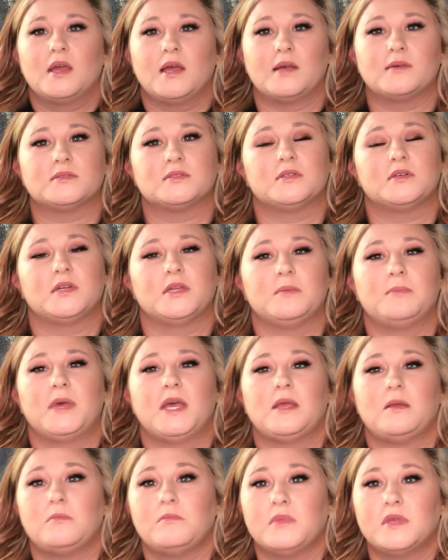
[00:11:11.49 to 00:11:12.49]
I was already
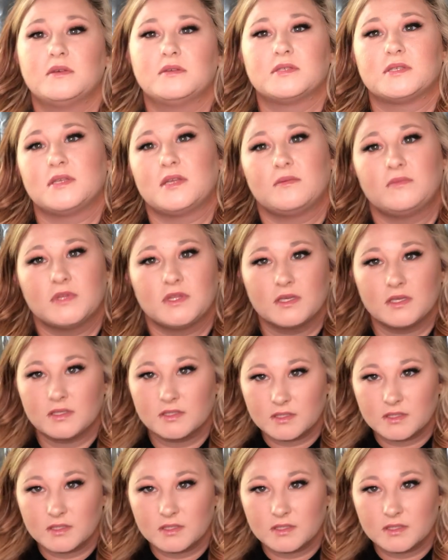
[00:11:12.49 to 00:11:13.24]
paying bills and everything